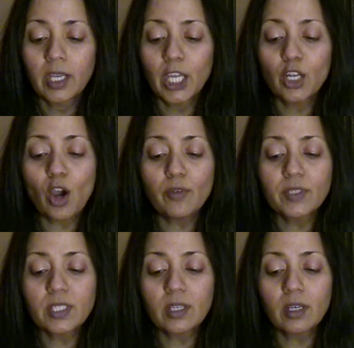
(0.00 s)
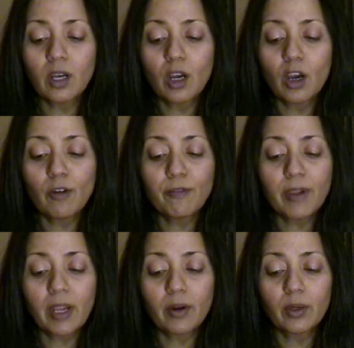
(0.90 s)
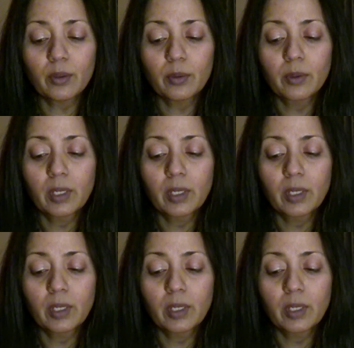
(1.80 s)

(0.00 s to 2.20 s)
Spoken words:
an officer of Pharaoh